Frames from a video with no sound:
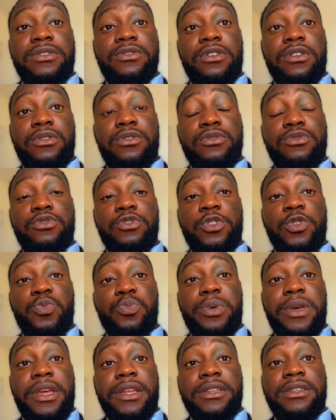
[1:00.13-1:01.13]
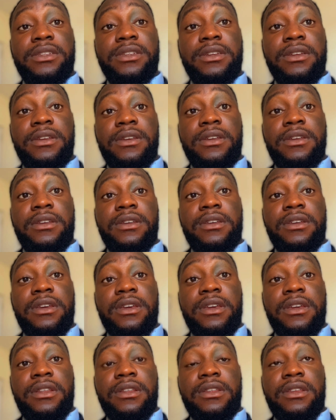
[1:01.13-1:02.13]
you're going to spend
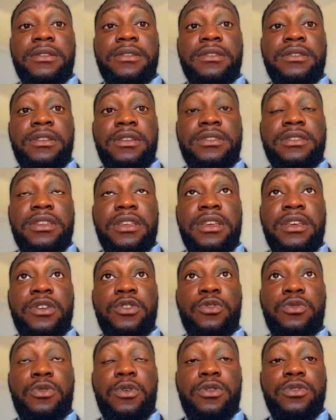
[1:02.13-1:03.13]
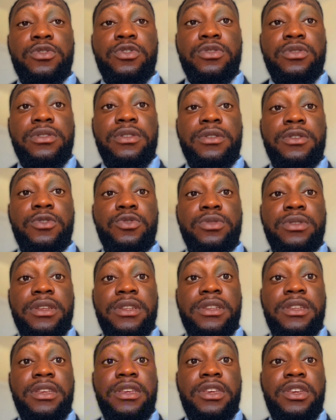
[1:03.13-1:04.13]
in this euro country using
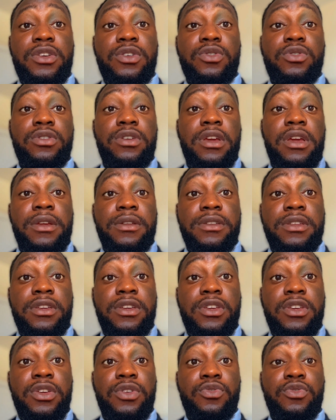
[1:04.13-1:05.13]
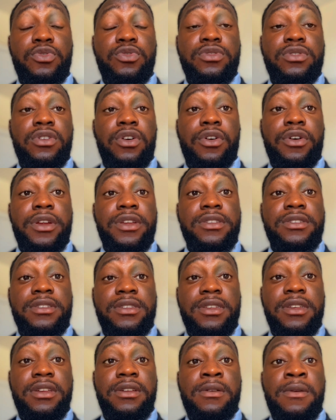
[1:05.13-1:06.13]
the euros
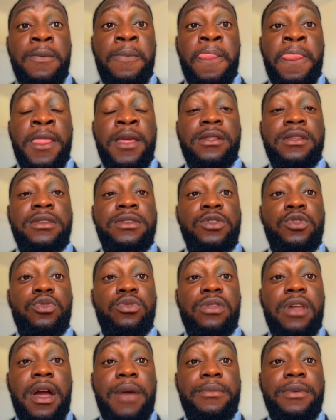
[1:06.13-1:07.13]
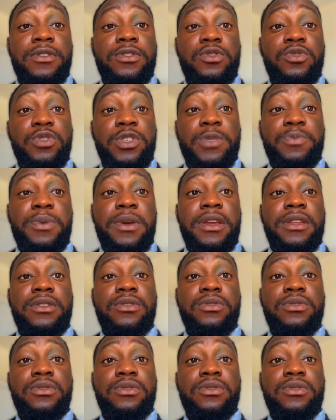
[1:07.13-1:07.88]
currency, this is the total amount you will spend. You